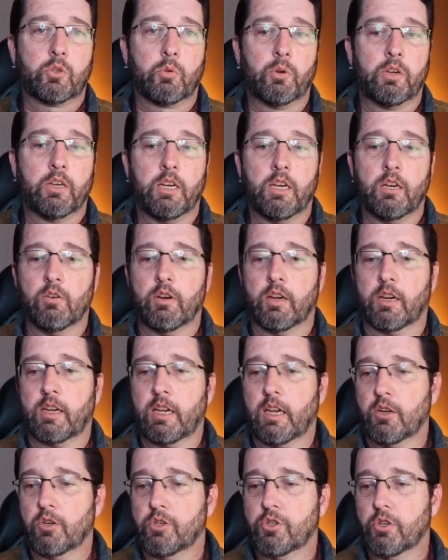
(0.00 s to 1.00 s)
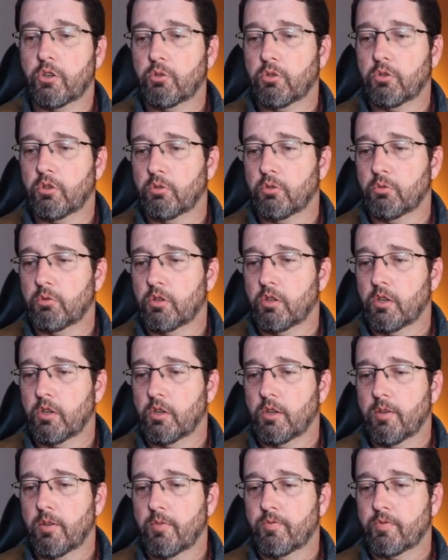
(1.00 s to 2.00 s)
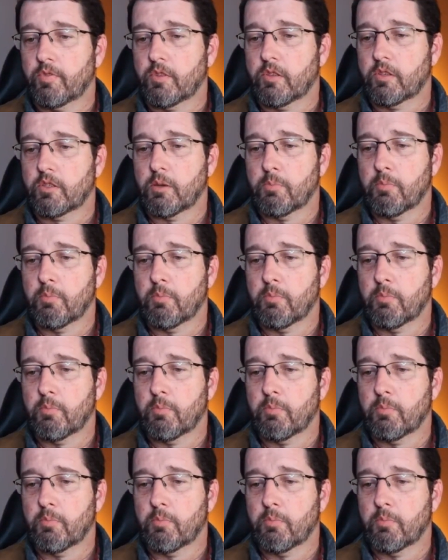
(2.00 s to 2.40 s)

here and kind of show you some of